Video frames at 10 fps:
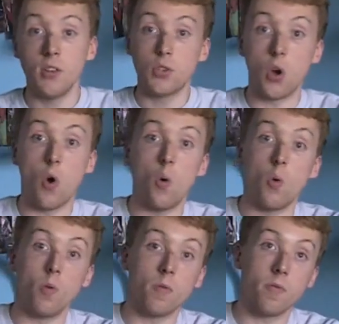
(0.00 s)

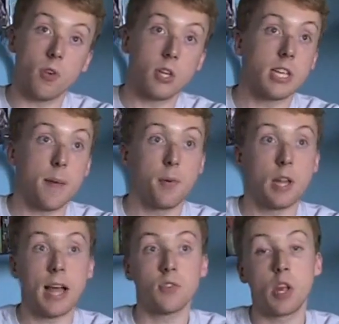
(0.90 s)
So, for example,
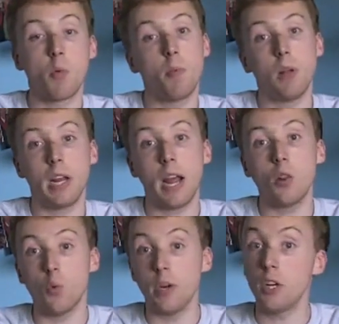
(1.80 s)
last night we played
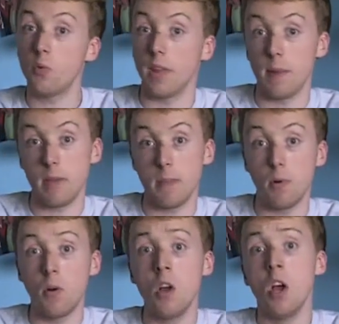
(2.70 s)
Halo Reach with 8
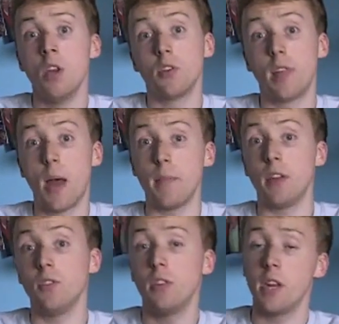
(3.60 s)
people, so that
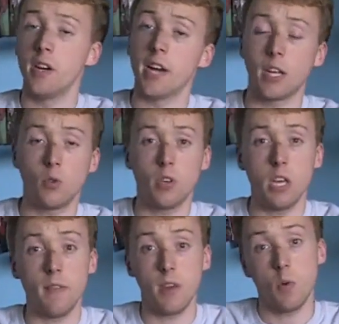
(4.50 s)
means you needed an extra
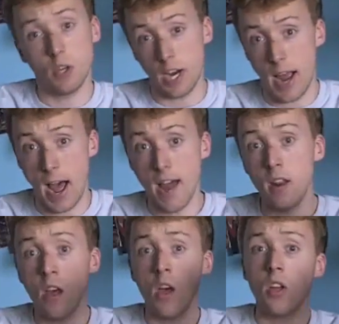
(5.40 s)
TV, which I
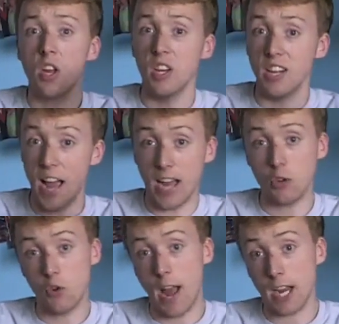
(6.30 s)
had. You needed an
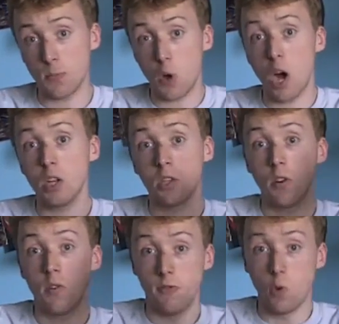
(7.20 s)
extra
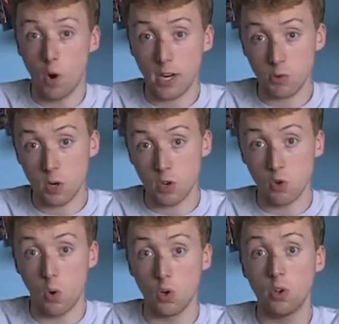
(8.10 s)
Xbox, 4 extra
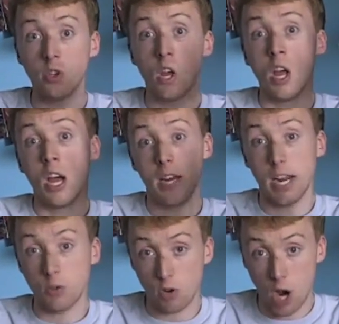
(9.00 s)
controllers, an
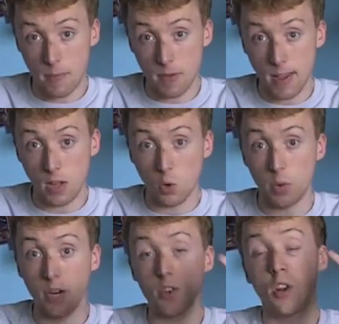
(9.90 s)
extra copy of Halo
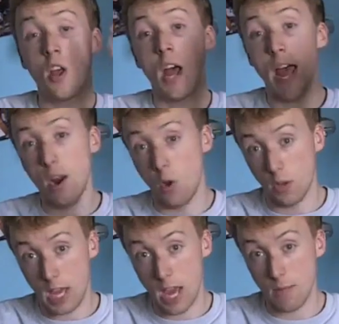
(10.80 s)
Reach, and all
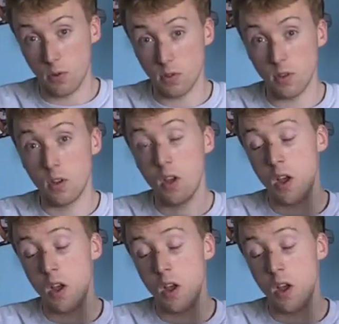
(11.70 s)
the cables.